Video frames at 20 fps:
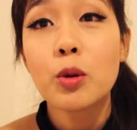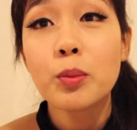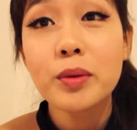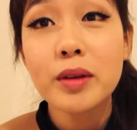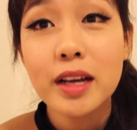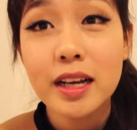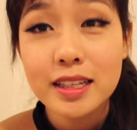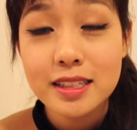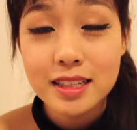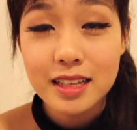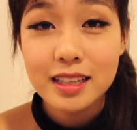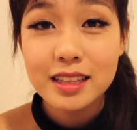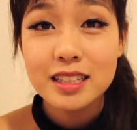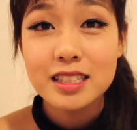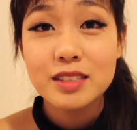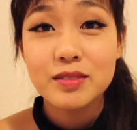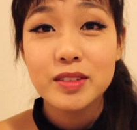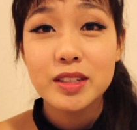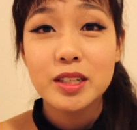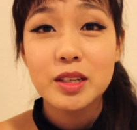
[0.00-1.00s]
hope you guys like
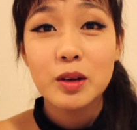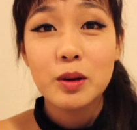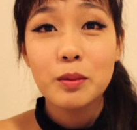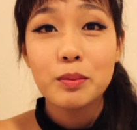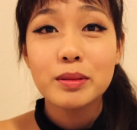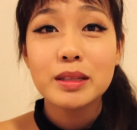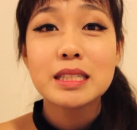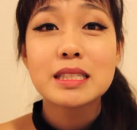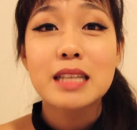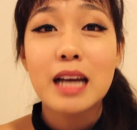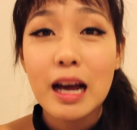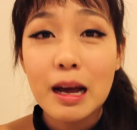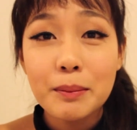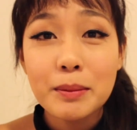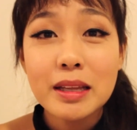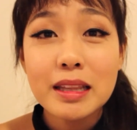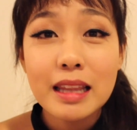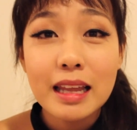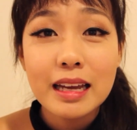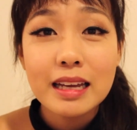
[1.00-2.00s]
this video. Please
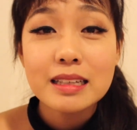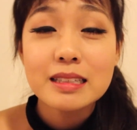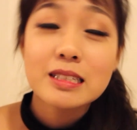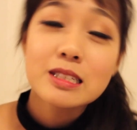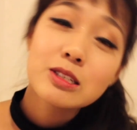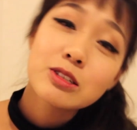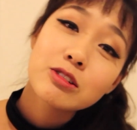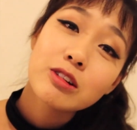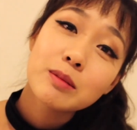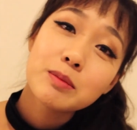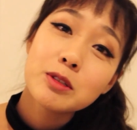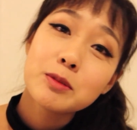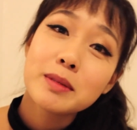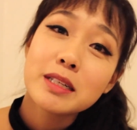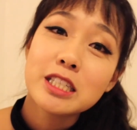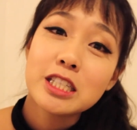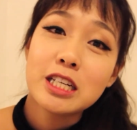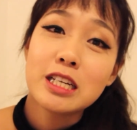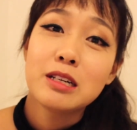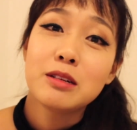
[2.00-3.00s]
comment, like, and subscribe to
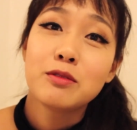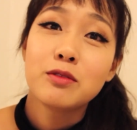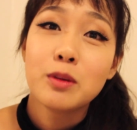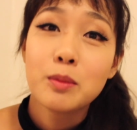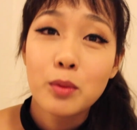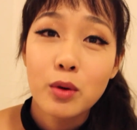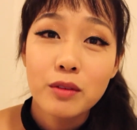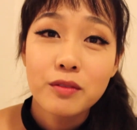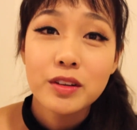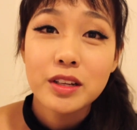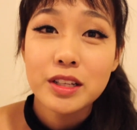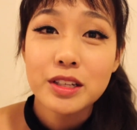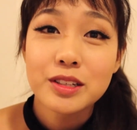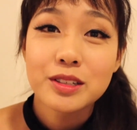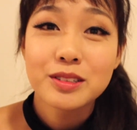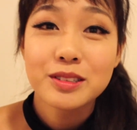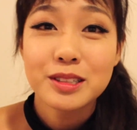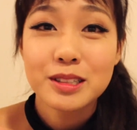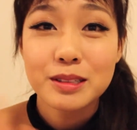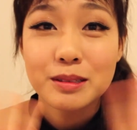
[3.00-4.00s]
my channel for more
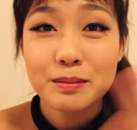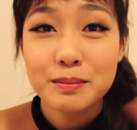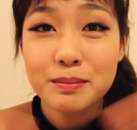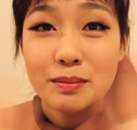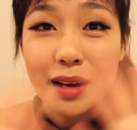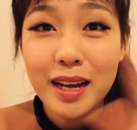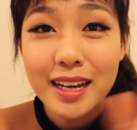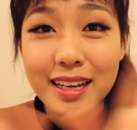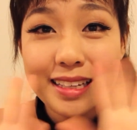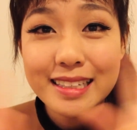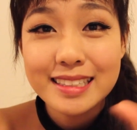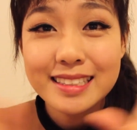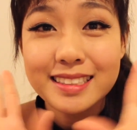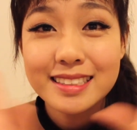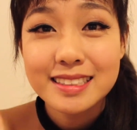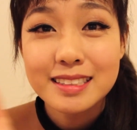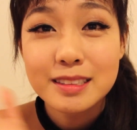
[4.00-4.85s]
videos. Bye!